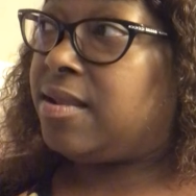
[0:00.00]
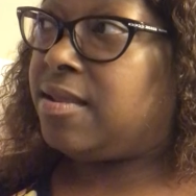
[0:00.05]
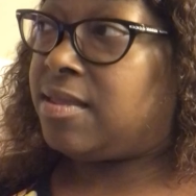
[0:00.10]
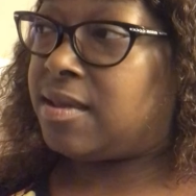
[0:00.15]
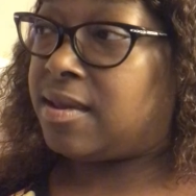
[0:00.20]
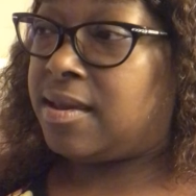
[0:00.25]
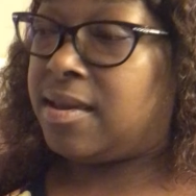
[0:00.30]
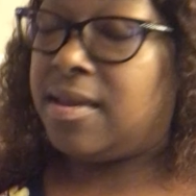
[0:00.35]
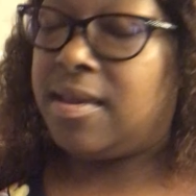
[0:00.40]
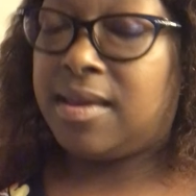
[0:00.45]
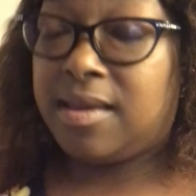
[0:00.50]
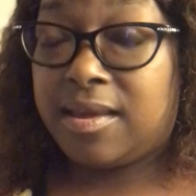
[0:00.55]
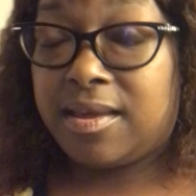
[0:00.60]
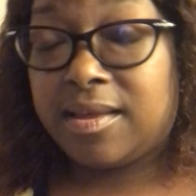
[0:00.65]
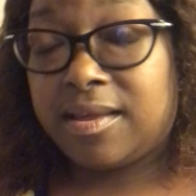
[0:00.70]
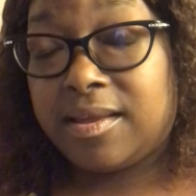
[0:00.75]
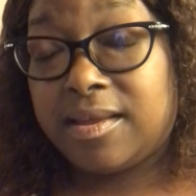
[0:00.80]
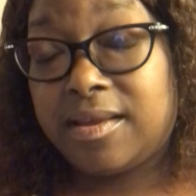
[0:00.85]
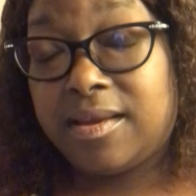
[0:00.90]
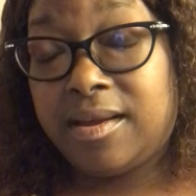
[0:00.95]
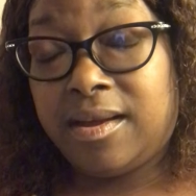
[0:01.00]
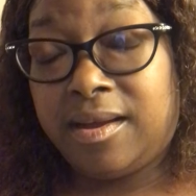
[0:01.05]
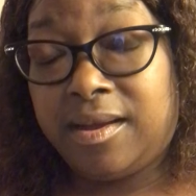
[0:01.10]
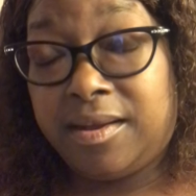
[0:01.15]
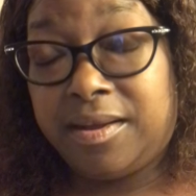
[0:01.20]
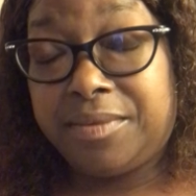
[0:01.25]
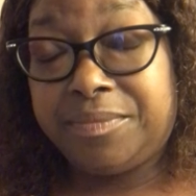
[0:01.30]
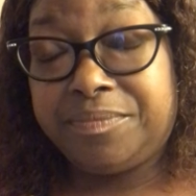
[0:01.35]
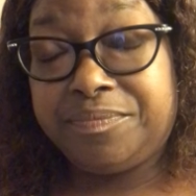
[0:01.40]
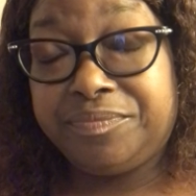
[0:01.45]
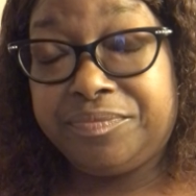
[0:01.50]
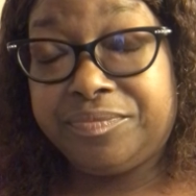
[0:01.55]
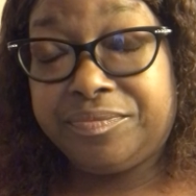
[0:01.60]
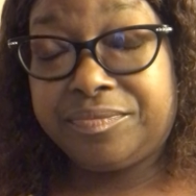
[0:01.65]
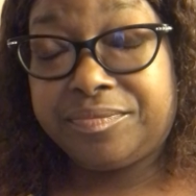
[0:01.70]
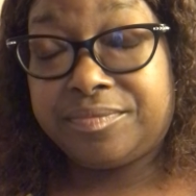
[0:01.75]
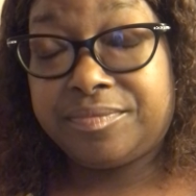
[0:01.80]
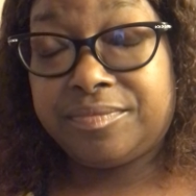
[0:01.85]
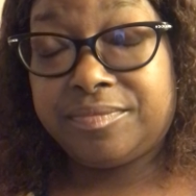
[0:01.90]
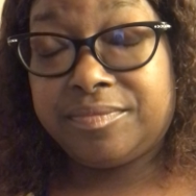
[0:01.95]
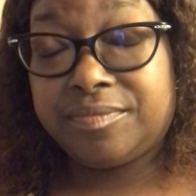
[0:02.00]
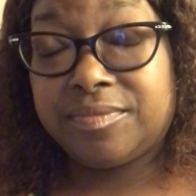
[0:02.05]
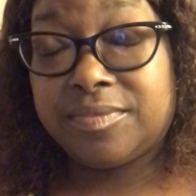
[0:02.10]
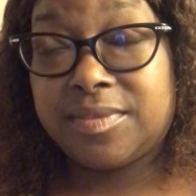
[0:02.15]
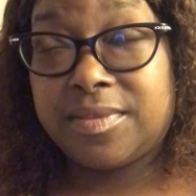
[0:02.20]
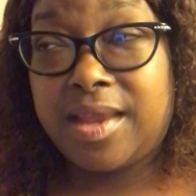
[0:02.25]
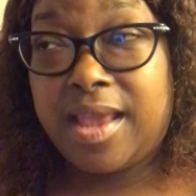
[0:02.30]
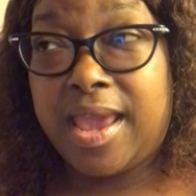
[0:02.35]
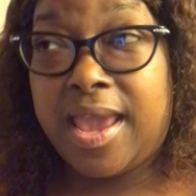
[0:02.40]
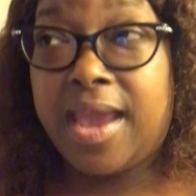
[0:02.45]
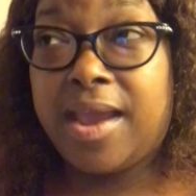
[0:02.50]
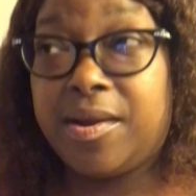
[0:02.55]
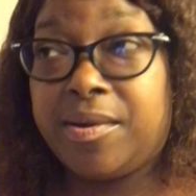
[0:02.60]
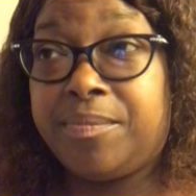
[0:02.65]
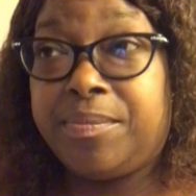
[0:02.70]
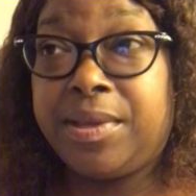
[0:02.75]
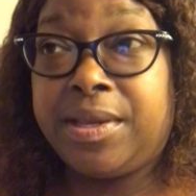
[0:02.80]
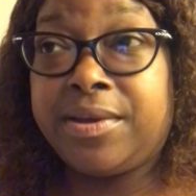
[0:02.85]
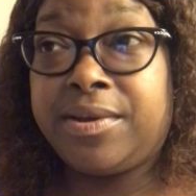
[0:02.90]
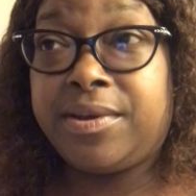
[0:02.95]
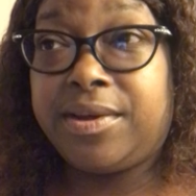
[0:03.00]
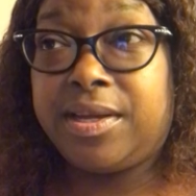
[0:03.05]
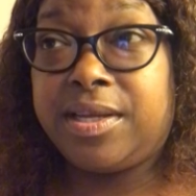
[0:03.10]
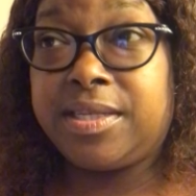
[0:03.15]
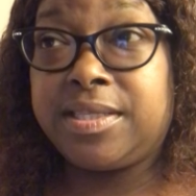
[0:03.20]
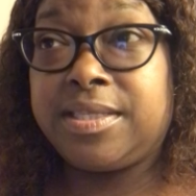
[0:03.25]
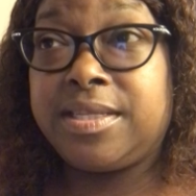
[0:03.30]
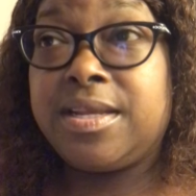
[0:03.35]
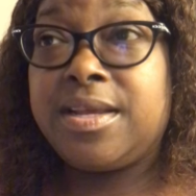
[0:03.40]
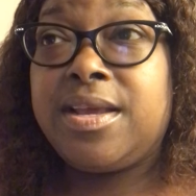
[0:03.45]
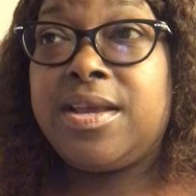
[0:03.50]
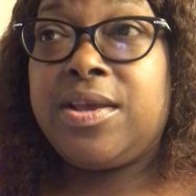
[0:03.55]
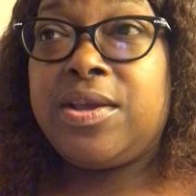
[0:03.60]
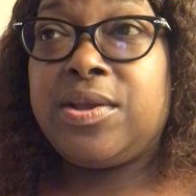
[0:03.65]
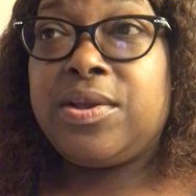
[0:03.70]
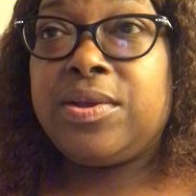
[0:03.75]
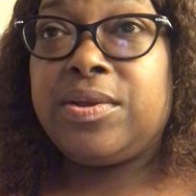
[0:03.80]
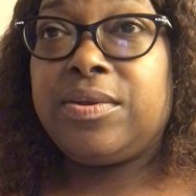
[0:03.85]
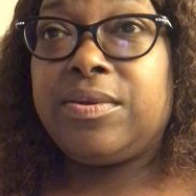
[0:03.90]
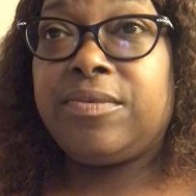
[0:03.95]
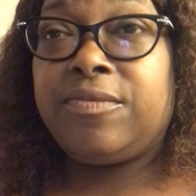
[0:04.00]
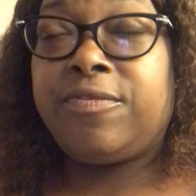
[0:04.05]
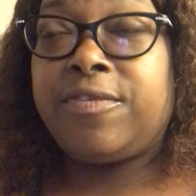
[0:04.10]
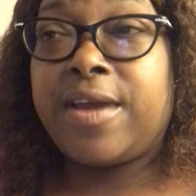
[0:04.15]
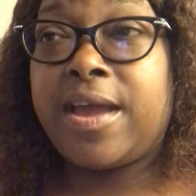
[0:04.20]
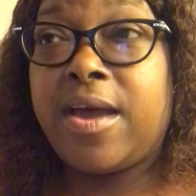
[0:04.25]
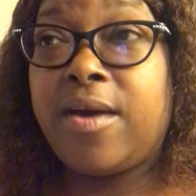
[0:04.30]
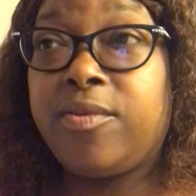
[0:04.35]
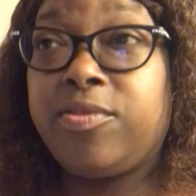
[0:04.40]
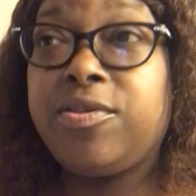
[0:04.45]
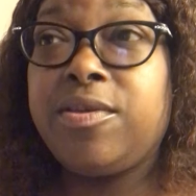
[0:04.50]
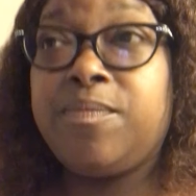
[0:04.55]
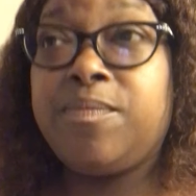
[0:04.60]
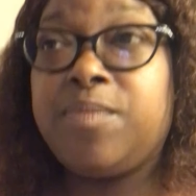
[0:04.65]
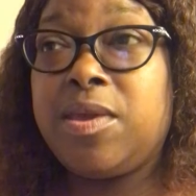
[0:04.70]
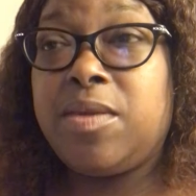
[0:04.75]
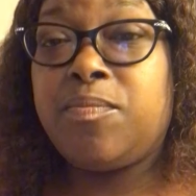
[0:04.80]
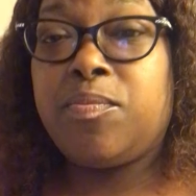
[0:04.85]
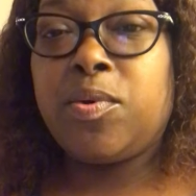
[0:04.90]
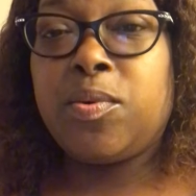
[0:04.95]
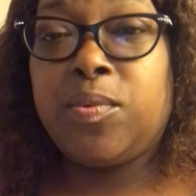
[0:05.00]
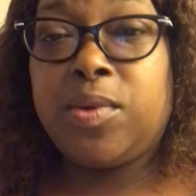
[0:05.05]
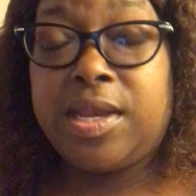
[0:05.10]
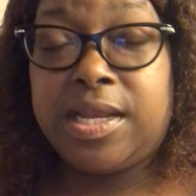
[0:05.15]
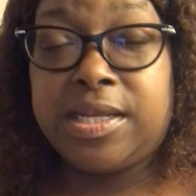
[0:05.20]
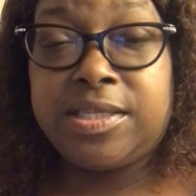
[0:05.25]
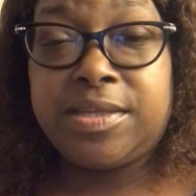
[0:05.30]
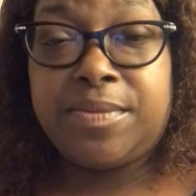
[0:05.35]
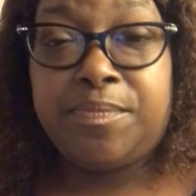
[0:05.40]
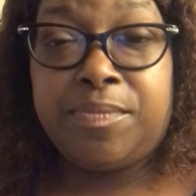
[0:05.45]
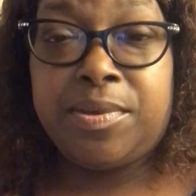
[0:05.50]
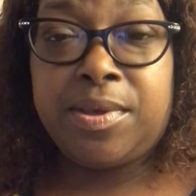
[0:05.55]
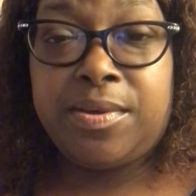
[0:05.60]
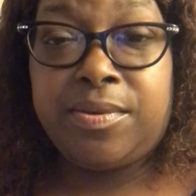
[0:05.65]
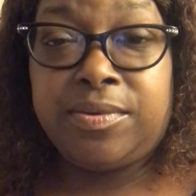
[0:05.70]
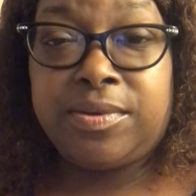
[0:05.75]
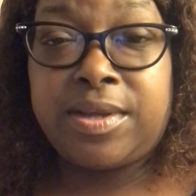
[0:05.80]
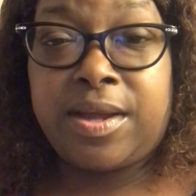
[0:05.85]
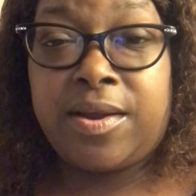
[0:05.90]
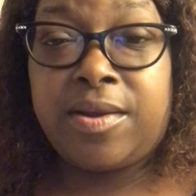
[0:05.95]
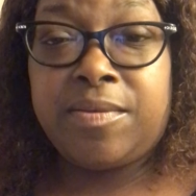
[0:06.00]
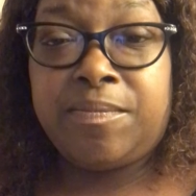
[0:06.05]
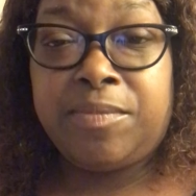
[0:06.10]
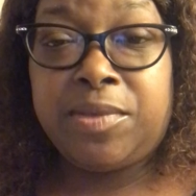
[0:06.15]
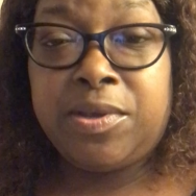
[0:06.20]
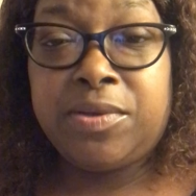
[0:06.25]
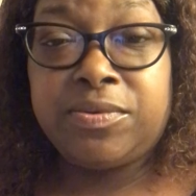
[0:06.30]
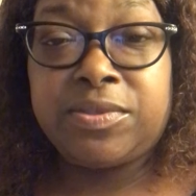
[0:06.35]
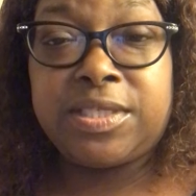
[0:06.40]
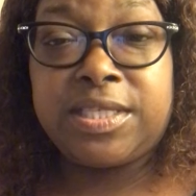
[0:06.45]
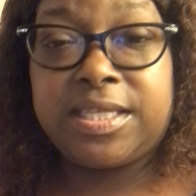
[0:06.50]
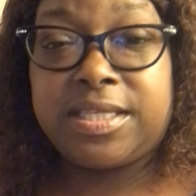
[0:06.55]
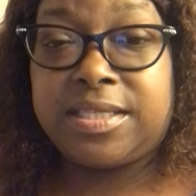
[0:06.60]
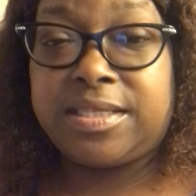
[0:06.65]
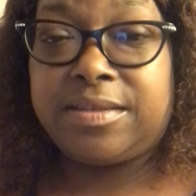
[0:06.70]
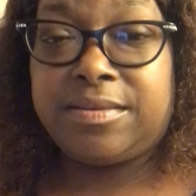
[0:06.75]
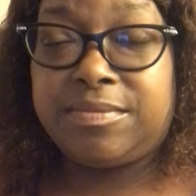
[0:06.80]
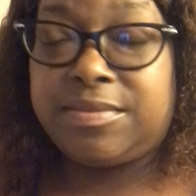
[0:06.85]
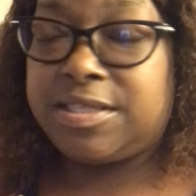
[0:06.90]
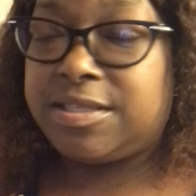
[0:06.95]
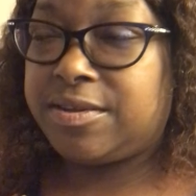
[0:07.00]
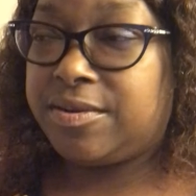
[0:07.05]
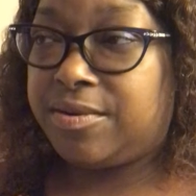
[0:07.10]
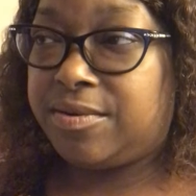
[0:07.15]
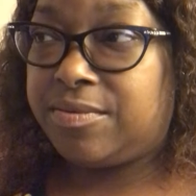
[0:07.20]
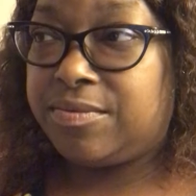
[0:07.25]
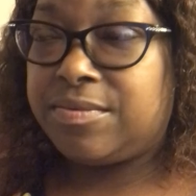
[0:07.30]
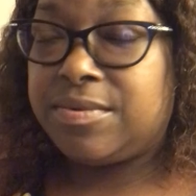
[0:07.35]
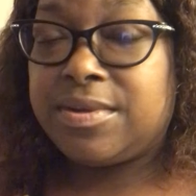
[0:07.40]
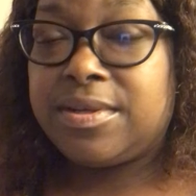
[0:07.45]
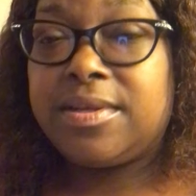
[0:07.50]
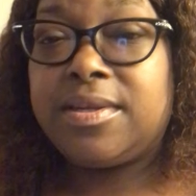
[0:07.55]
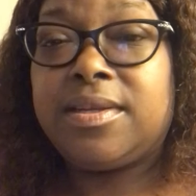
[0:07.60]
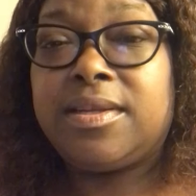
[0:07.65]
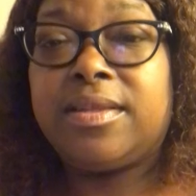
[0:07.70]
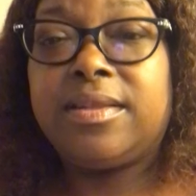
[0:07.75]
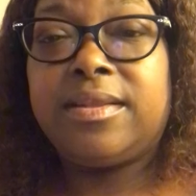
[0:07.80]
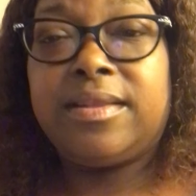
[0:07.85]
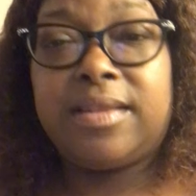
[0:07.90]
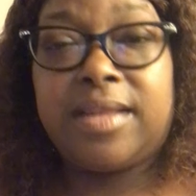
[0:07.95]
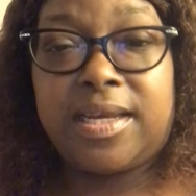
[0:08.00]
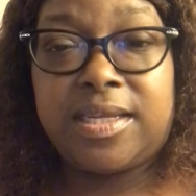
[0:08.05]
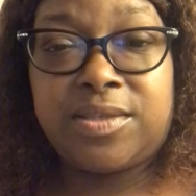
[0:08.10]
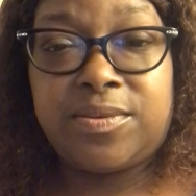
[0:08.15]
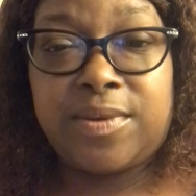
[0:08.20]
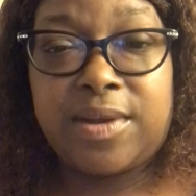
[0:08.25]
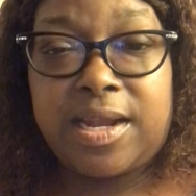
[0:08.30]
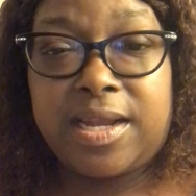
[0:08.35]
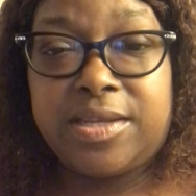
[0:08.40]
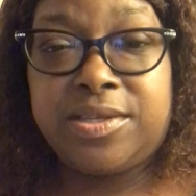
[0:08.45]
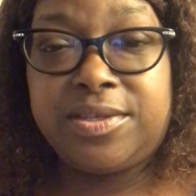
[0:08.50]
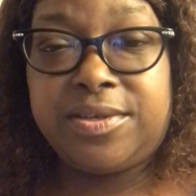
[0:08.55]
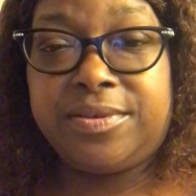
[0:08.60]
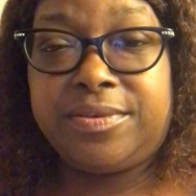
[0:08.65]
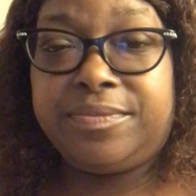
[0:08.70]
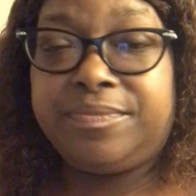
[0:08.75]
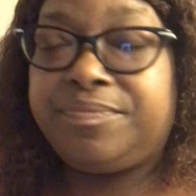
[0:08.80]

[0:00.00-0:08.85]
the um, air, because for healthy people, we need to build our immune system. So that's what I do.